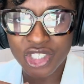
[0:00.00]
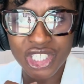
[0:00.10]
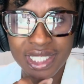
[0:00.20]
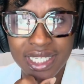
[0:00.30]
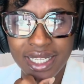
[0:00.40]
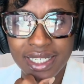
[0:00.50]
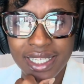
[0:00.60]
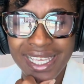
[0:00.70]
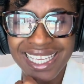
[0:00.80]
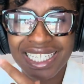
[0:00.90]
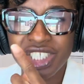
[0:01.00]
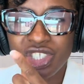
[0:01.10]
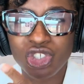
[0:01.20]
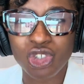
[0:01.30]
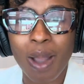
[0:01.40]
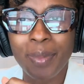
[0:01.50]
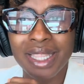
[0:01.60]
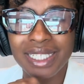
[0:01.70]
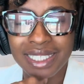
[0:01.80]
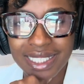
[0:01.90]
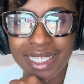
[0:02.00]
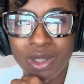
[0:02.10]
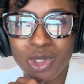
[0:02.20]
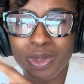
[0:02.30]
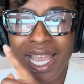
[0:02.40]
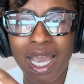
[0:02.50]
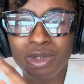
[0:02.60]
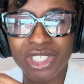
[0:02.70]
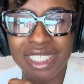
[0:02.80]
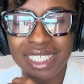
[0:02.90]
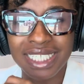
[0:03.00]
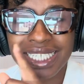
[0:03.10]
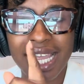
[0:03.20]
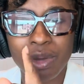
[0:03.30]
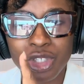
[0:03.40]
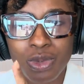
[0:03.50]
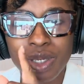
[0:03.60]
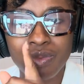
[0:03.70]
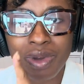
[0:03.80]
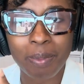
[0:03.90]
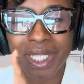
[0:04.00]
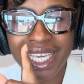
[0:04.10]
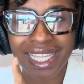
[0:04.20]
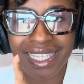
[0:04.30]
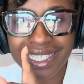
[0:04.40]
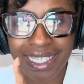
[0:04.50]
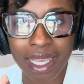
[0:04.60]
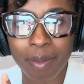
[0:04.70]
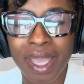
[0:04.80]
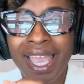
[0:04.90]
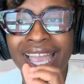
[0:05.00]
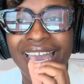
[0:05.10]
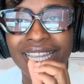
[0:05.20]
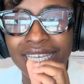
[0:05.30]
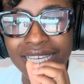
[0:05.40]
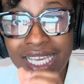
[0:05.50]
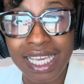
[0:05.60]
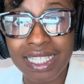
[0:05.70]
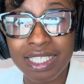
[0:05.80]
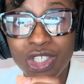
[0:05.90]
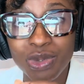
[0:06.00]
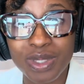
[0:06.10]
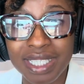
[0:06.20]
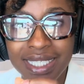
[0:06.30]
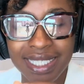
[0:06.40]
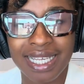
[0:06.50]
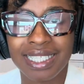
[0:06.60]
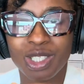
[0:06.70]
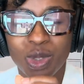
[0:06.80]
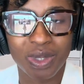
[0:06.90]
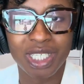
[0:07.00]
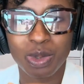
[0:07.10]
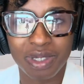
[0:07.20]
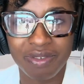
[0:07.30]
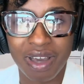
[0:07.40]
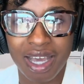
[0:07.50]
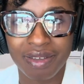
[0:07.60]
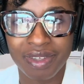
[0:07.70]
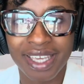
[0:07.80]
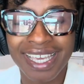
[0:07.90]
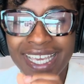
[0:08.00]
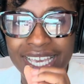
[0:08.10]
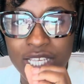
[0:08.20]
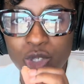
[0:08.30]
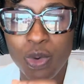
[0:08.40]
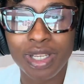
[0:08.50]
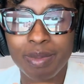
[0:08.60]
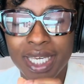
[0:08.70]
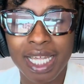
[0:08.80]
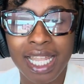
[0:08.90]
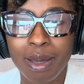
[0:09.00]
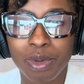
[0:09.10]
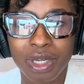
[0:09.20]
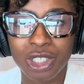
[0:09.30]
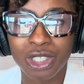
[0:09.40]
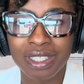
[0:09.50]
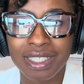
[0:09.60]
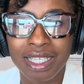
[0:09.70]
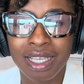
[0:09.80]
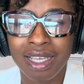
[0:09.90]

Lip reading: She's done it, and she's dropping the details on how she did it and how you can replicate the same. And the key to your success in 2025 is going to be collaborations.